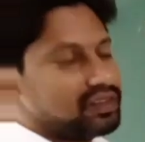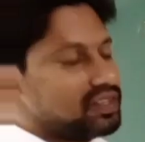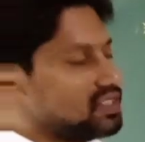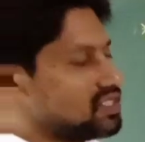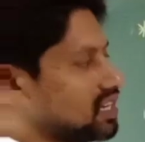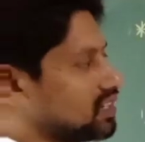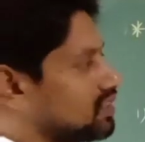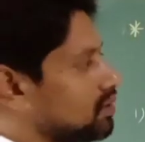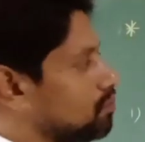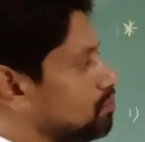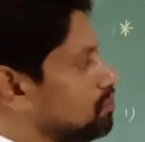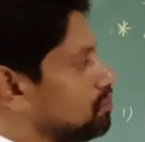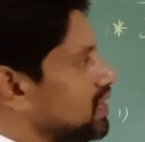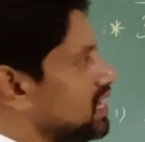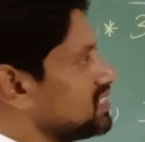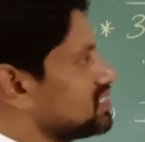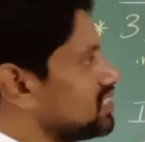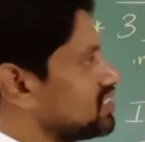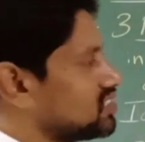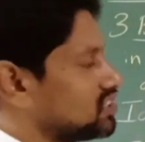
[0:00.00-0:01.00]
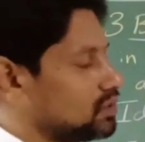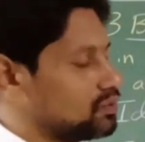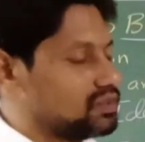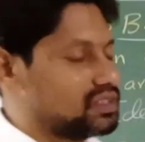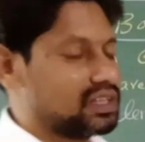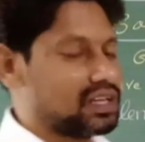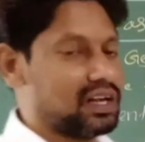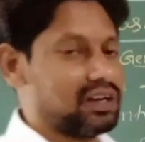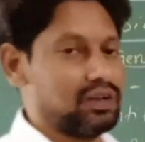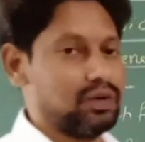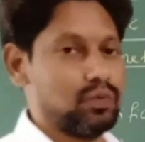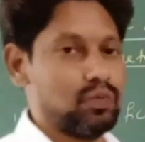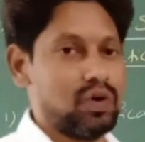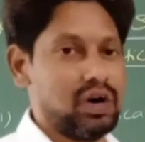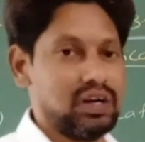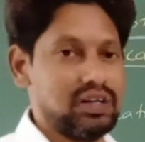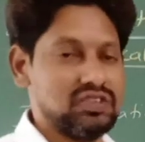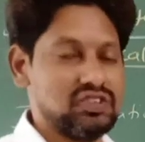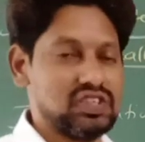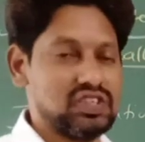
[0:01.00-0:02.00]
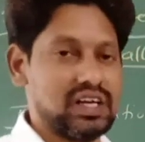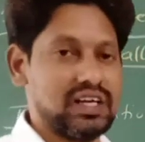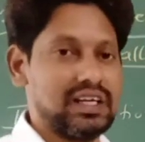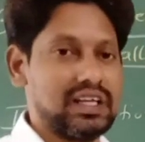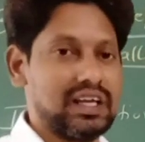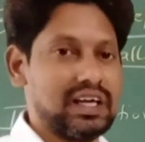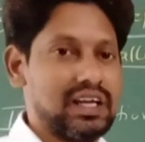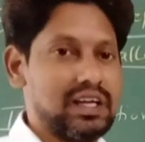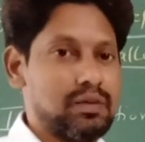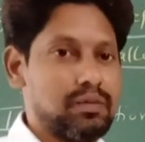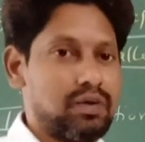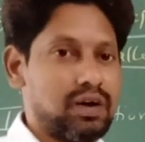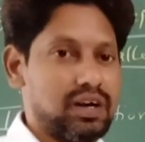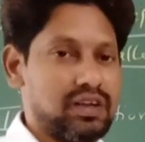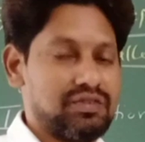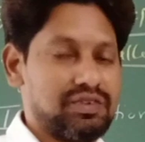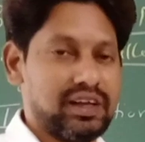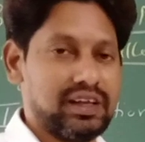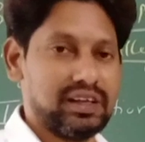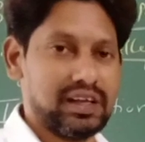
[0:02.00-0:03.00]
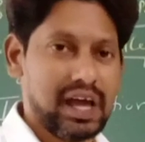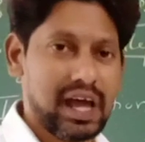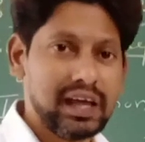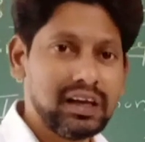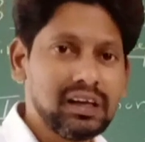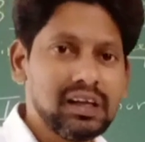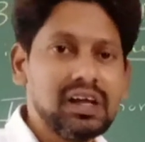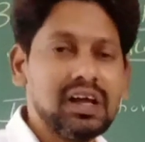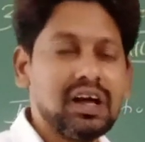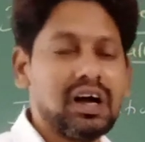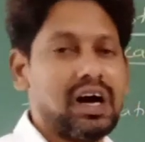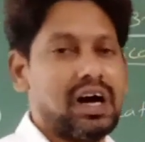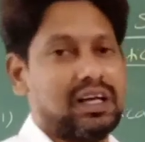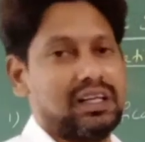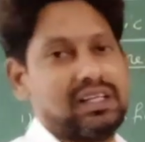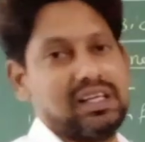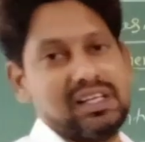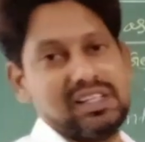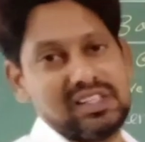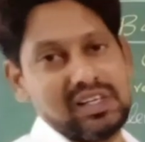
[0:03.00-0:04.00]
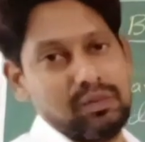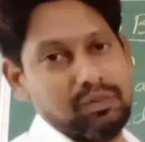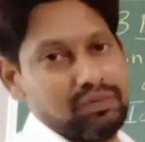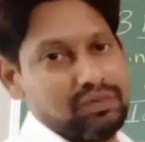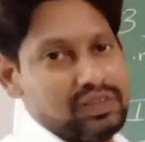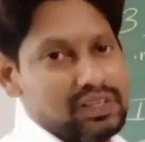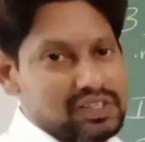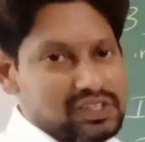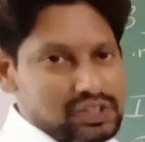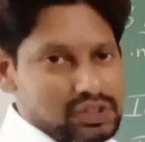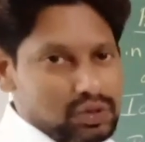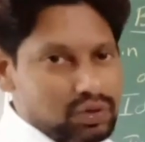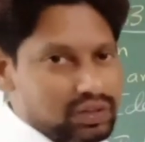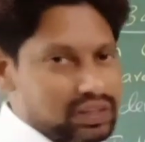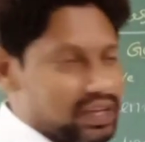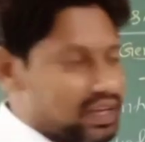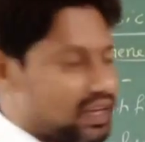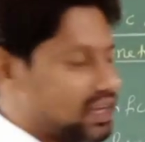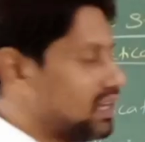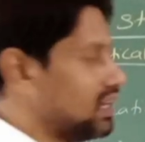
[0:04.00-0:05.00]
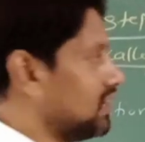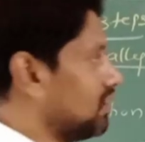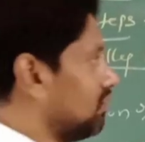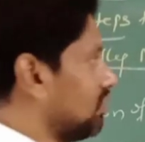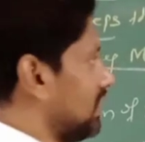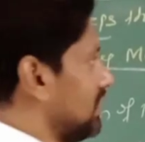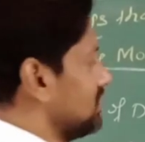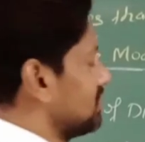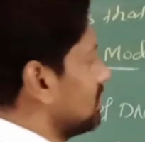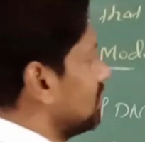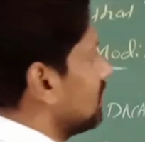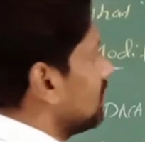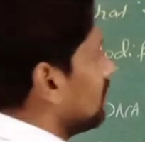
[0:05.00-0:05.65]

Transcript: These are the basic steps that are involved in genetically modifying an organism. Is it okay? Right.